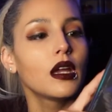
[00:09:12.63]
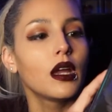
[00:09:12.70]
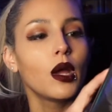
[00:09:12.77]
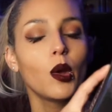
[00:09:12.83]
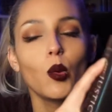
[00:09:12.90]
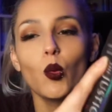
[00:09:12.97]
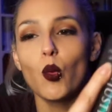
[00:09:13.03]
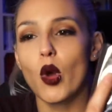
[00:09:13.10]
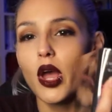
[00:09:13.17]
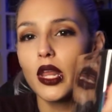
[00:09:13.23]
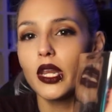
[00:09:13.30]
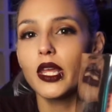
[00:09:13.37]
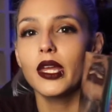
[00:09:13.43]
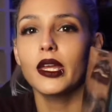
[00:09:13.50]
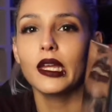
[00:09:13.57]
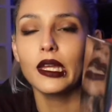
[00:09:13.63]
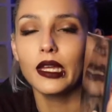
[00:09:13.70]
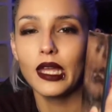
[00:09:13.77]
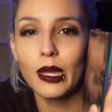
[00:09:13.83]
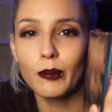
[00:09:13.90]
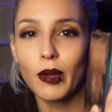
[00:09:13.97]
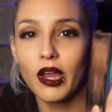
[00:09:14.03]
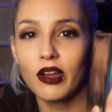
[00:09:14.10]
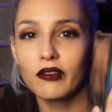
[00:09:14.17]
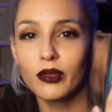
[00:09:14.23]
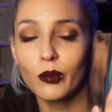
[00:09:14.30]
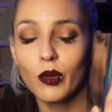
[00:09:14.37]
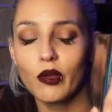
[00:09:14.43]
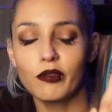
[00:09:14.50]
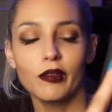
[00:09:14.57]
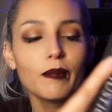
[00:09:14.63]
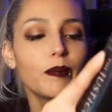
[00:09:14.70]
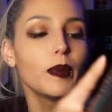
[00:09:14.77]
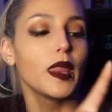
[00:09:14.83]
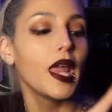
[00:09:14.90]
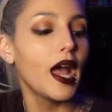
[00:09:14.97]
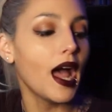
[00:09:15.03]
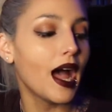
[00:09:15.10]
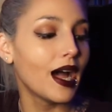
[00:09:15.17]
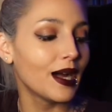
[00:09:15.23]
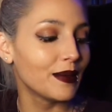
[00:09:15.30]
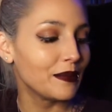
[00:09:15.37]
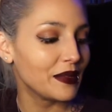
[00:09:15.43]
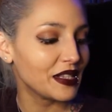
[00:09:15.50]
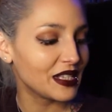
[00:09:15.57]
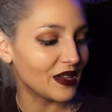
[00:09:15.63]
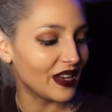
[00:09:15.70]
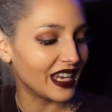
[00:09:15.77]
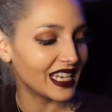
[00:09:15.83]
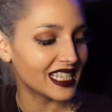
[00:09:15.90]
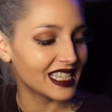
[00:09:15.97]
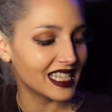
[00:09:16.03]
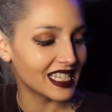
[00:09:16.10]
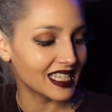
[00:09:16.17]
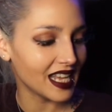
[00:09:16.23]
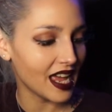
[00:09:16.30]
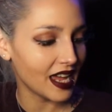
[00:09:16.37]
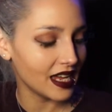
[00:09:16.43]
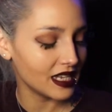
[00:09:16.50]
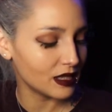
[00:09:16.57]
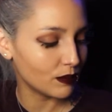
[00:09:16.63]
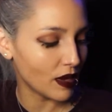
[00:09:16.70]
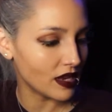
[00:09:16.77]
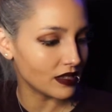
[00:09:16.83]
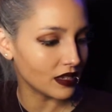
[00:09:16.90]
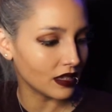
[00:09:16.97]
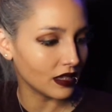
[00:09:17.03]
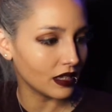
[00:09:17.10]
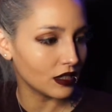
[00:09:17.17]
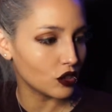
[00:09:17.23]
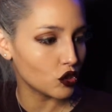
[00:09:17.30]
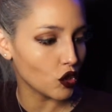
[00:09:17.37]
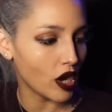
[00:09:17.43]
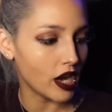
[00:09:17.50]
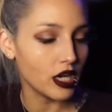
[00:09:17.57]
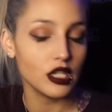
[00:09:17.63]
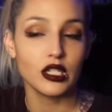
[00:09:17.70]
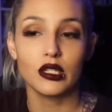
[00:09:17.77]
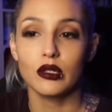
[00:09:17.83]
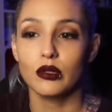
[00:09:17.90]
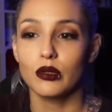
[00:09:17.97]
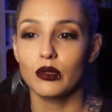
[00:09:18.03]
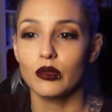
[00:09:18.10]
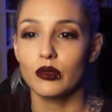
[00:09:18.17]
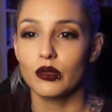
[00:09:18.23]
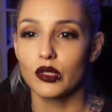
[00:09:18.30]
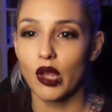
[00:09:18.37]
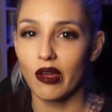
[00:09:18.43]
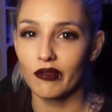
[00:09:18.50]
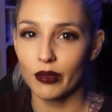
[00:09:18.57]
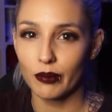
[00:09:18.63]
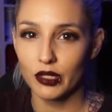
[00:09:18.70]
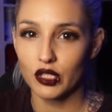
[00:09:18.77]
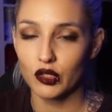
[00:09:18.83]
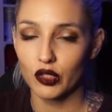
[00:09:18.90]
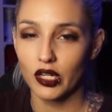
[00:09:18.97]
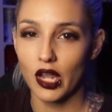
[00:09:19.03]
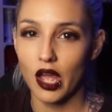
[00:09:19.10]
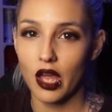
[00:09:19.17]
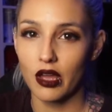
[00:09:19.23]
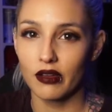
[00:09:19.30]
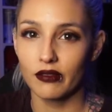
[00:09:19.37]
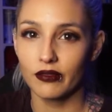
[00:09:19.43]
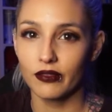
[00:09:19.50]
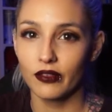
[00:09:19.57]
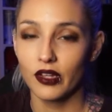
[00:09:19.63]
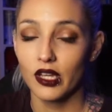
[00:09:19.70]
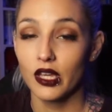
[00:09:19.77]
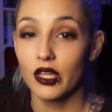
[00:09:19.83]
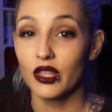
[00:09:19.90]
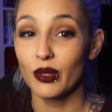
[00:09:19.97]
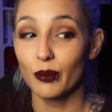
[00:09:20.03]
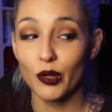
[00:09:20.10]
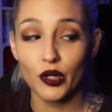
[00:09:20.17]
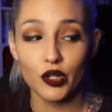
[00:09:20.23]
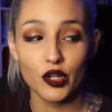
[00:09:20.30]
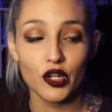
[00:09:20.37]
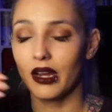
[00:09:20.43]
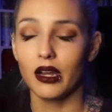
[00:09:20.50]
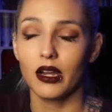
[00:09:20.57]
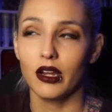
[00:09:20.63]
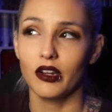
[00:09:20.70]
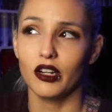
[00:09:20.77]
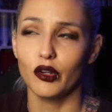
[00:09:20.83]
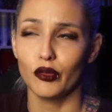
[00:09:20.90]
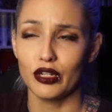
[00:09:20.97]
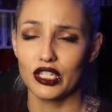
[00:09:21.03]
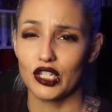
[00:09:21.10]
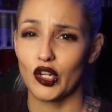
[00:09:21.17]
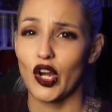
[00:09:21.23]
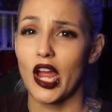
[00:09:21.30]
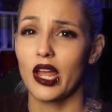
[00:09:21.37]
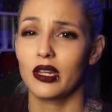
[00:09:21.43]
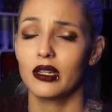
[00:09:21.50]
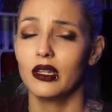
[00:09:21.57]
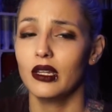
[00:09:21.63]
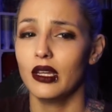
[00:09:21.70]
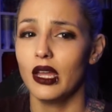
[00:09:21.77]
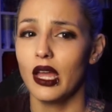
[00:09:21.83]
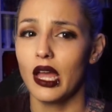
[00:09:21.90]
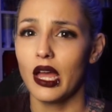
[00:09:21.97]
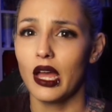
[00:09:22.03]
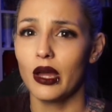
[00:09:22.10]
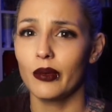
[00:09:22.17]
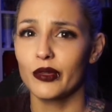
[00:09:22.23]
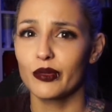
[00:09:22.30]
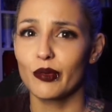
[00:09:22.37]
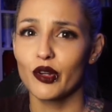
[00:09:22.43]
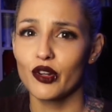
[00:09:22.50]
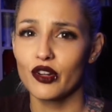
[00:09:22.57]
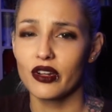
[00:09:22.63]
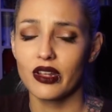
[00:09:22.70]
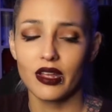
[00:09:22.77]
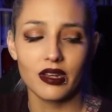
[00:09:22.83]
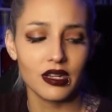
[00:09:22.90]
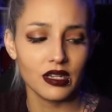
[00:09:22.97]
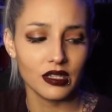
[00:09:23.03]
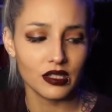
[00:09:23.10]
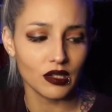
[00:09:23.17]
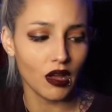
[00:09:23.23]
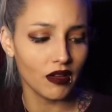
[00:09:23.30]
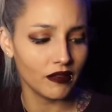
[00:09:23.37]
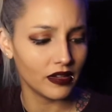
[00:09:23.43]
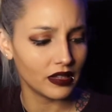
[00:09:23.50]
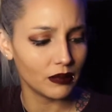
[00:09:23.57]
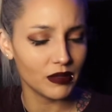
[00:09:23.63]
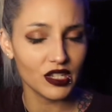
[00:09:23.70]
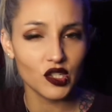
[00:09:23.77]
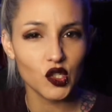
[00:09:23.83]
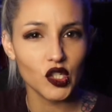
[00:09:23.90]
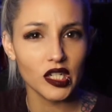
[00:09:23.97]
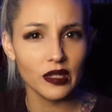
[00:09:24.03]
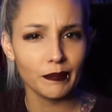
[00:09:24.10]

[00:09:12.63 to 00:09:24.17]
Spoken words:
one Empire of the Wolf. So I guess this guy is basically trying to solve the mystery of the murder. An aristocrat was murdered, and he's solving the mystery.